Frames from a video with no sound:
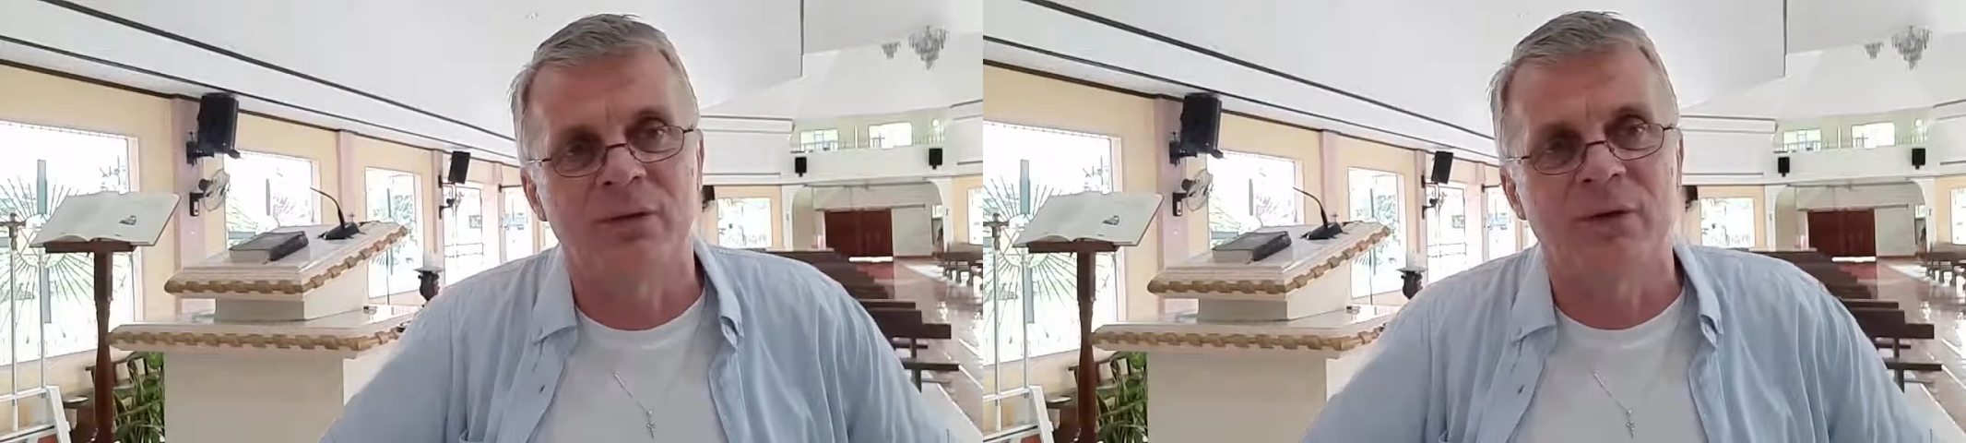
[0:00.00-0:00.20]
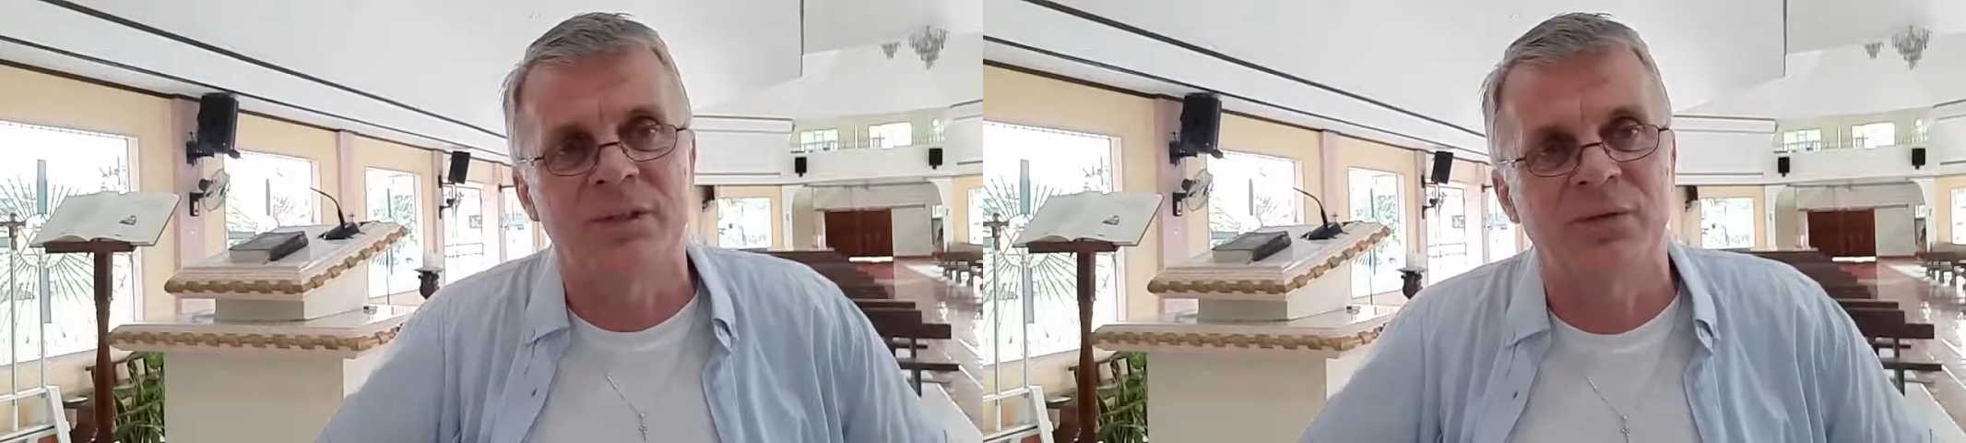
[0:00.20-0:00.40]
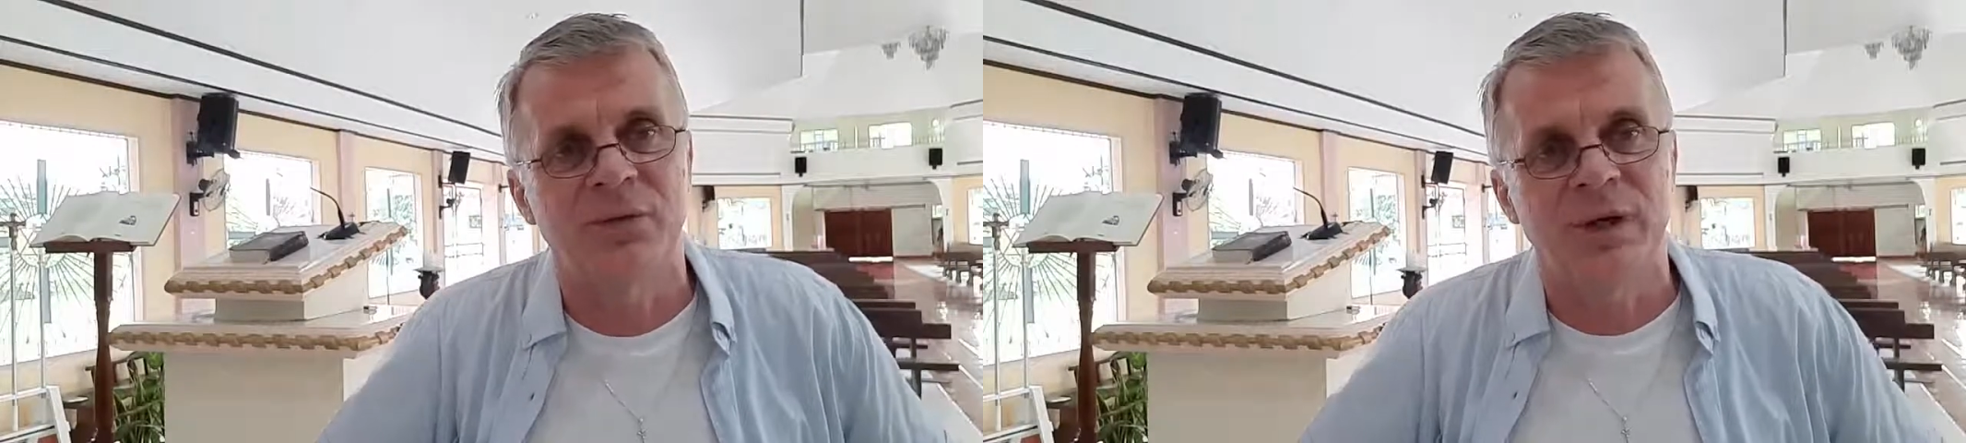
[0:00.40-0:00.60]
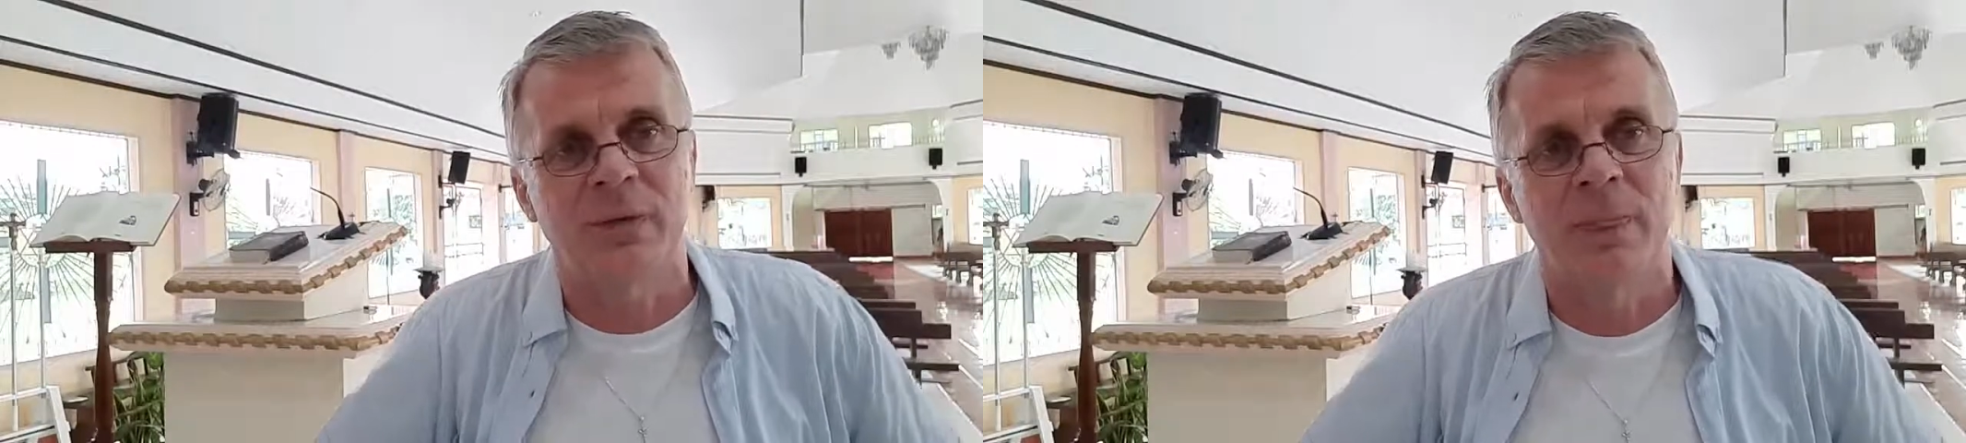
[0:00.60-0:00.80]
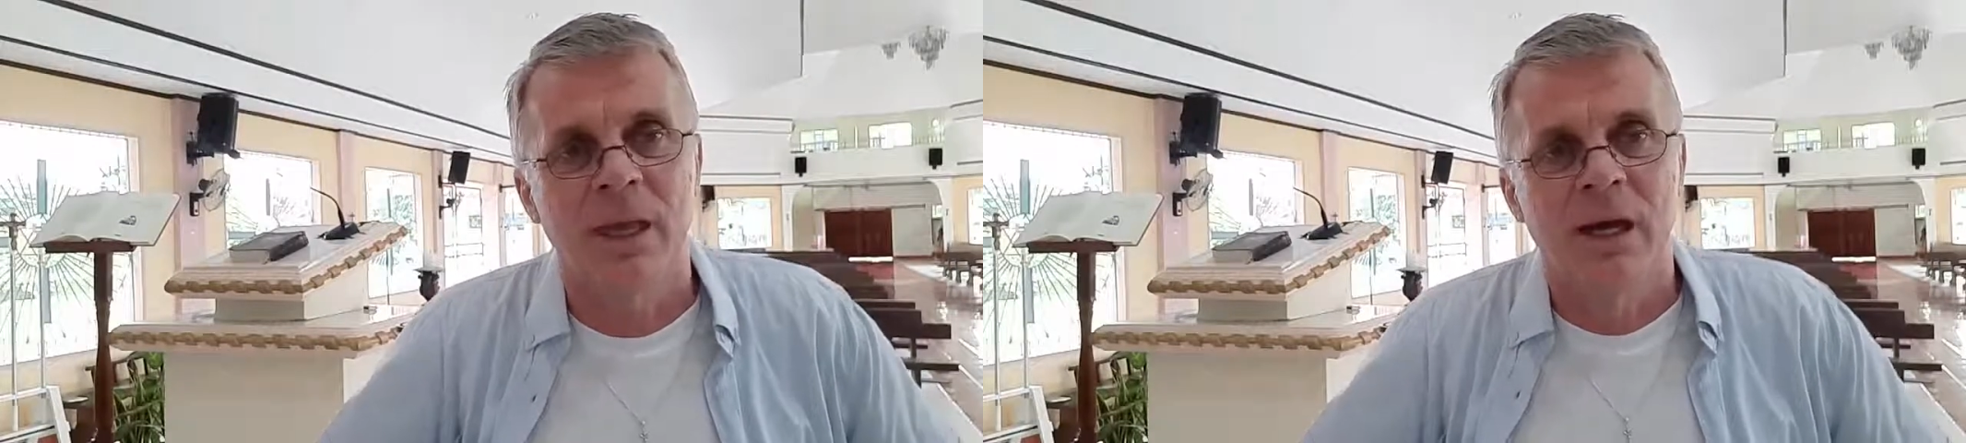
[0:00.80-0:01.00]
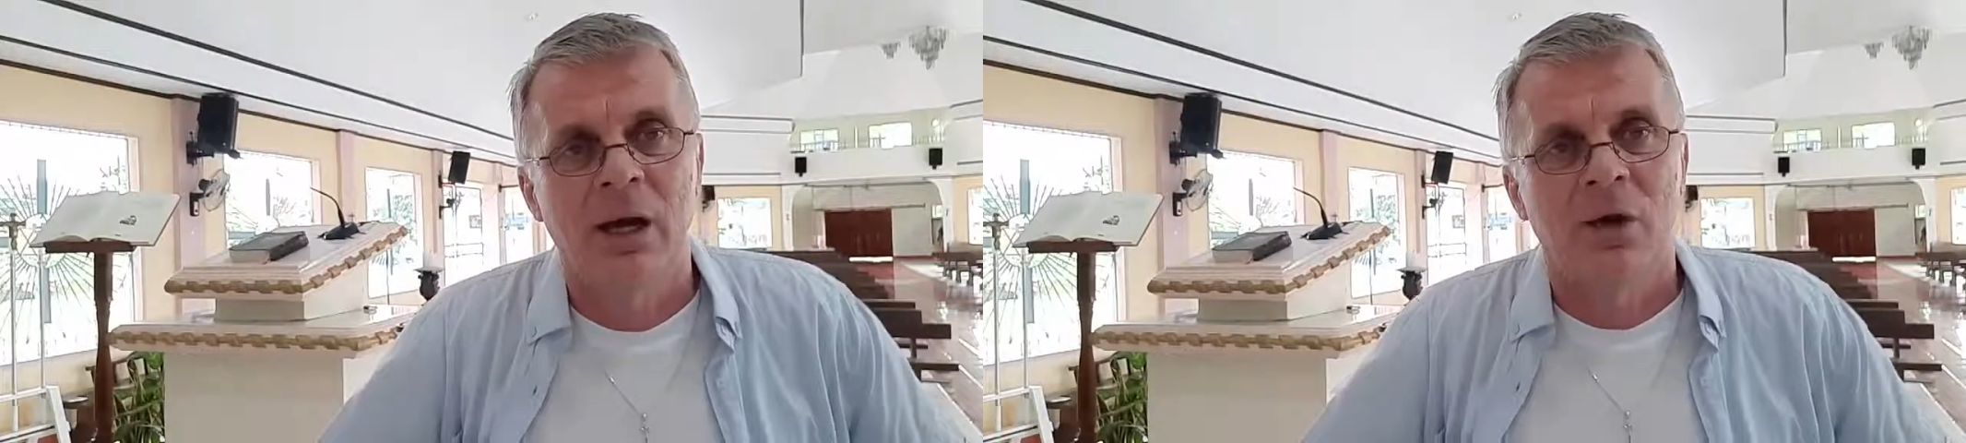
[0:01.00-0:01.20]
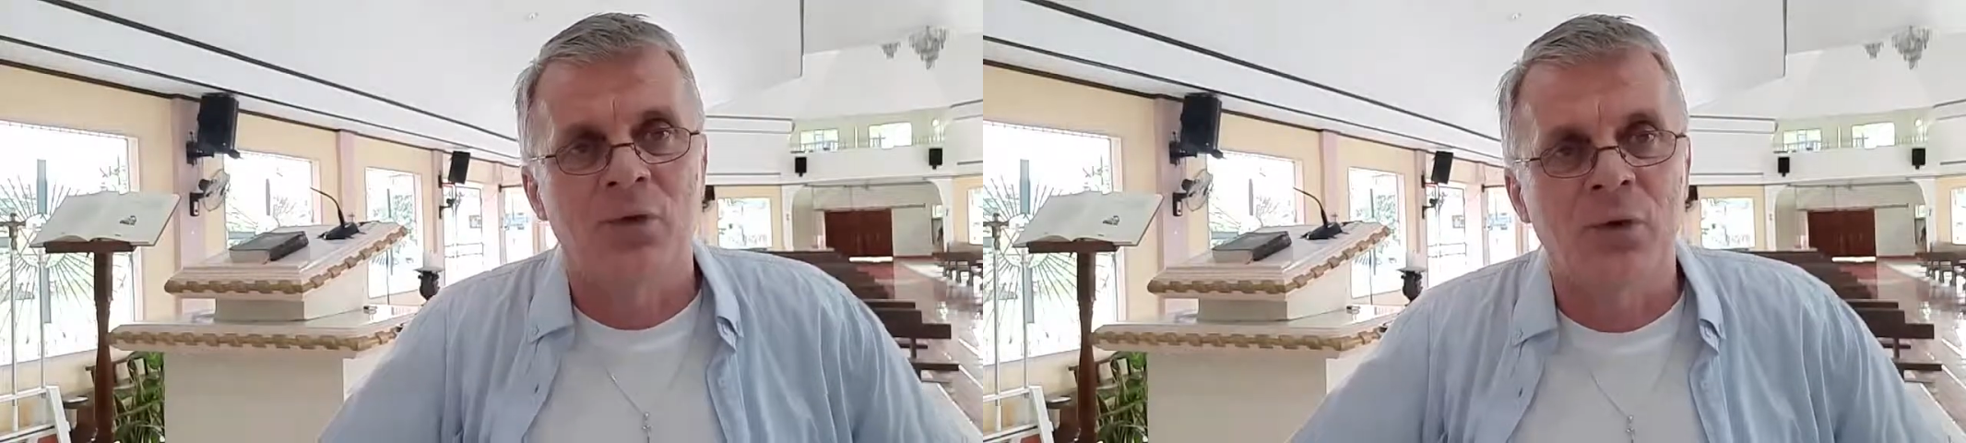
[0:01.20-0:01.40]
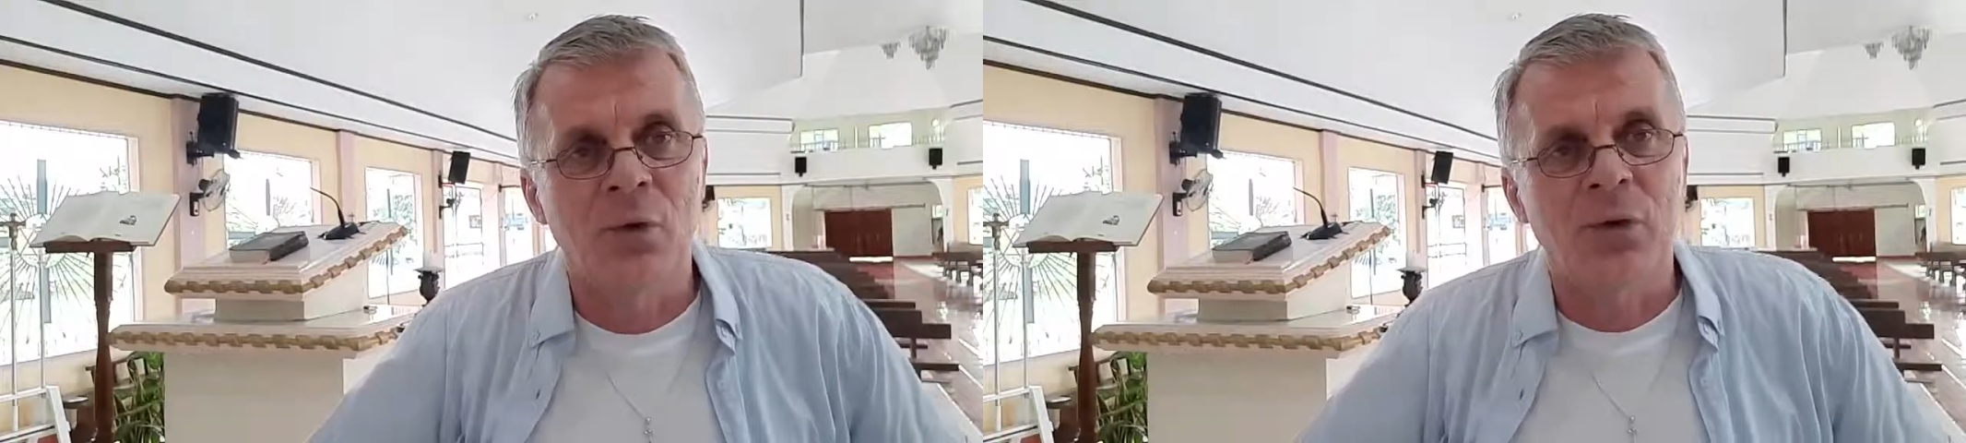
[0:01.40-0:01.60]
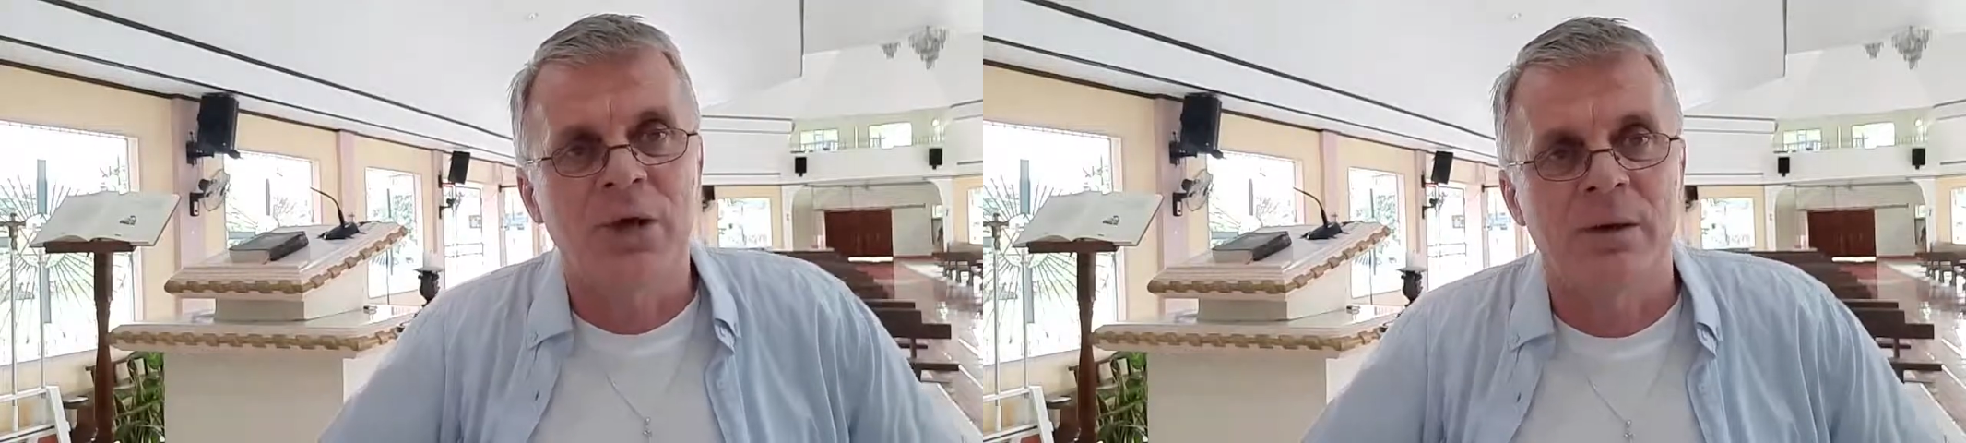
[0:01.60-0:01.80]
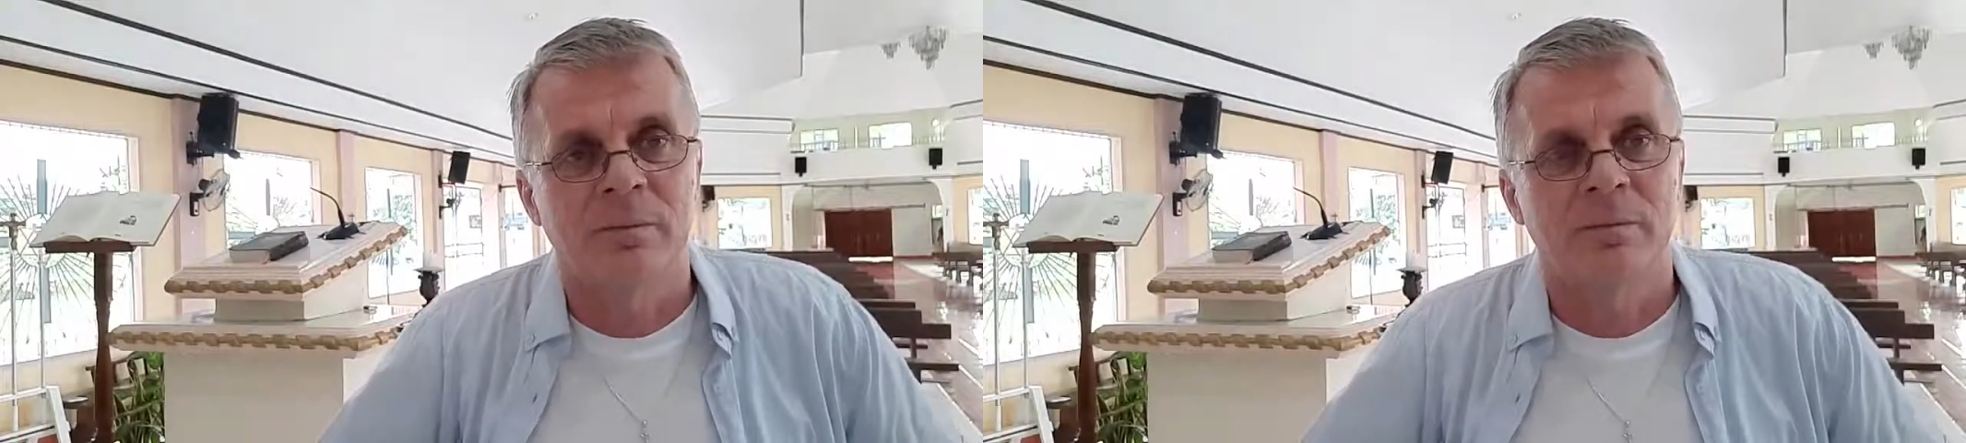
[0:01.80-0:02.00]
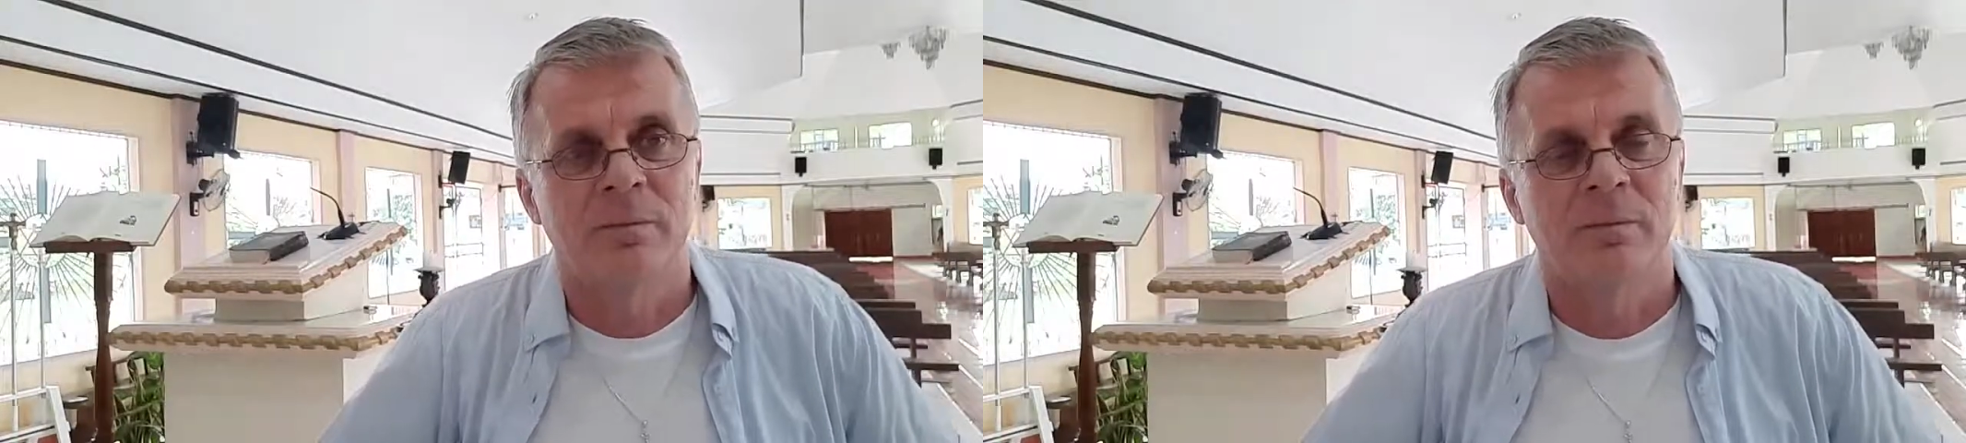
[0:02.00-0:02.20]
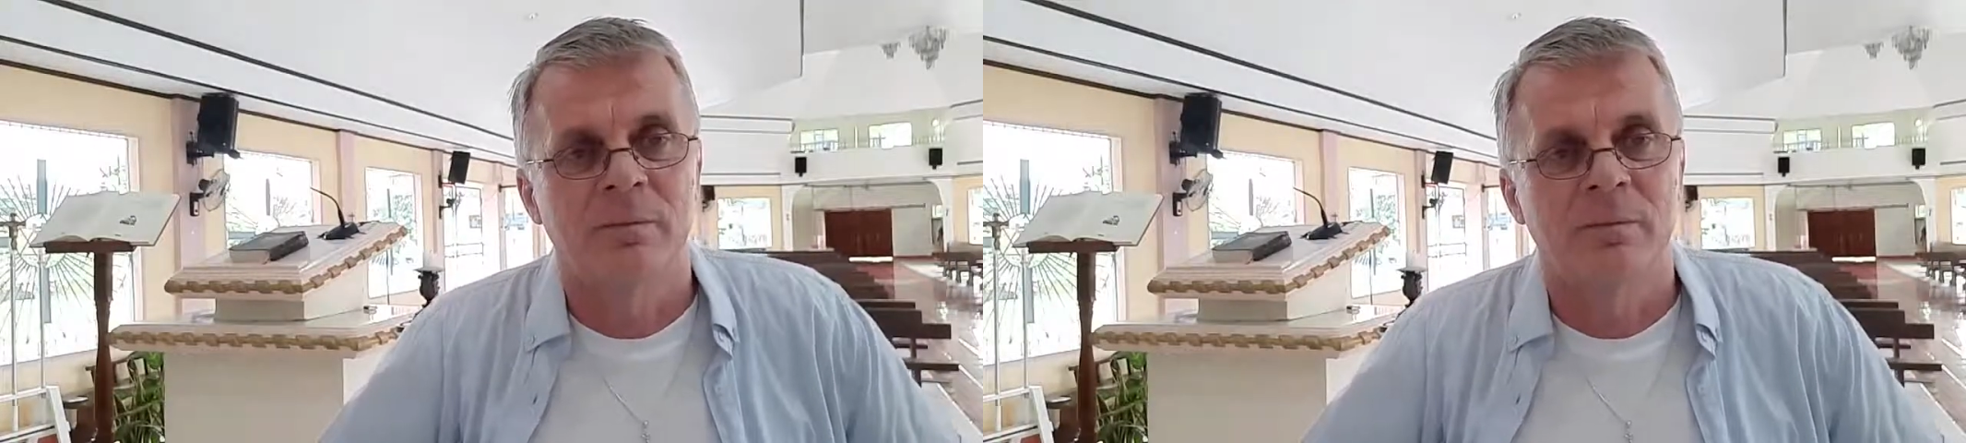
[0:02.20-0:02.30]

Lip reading: verse 3, through Him,